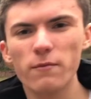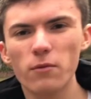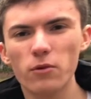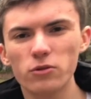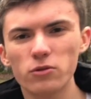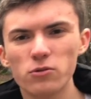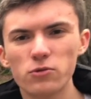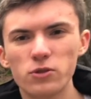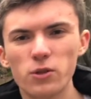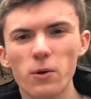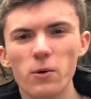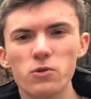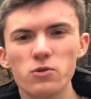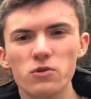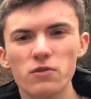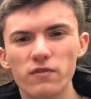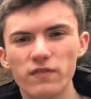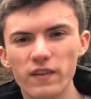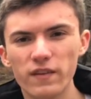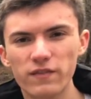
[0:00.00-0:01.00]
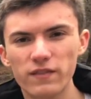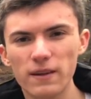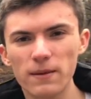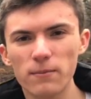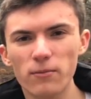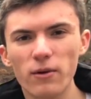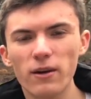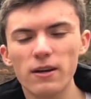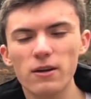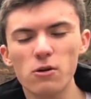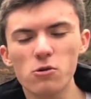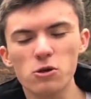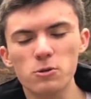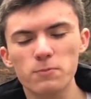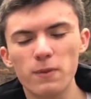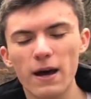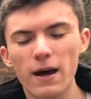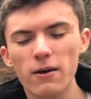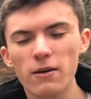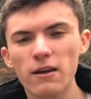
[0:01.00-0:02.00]
models 215 brake
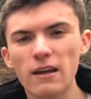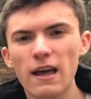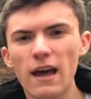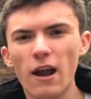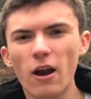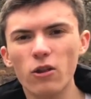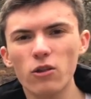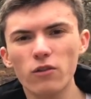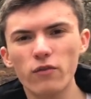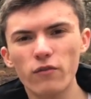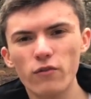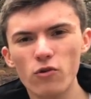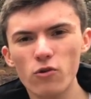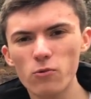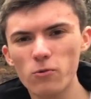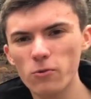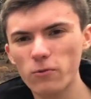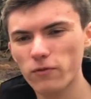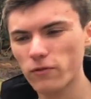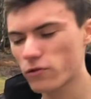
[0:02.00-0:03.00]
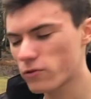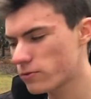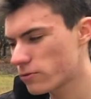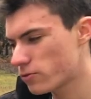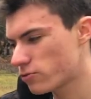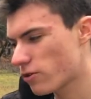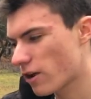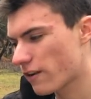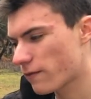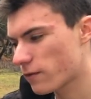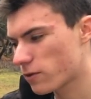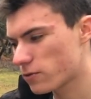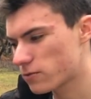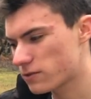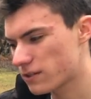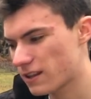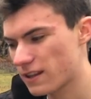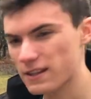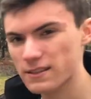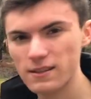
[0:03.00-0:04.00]
horsepower and on the four, four wheel drive
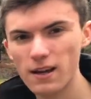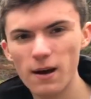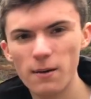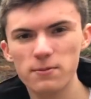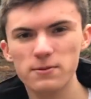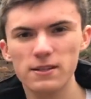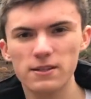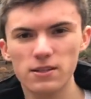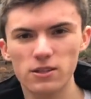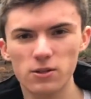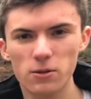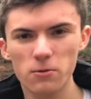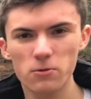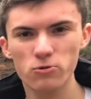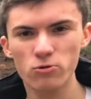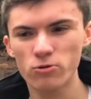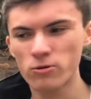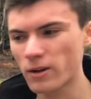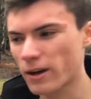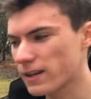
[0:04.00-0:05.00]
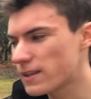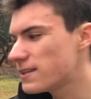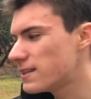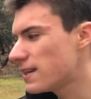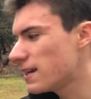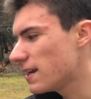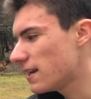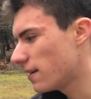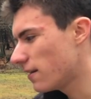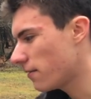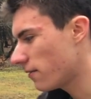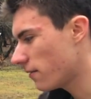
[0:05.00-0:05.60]
models it's up to 219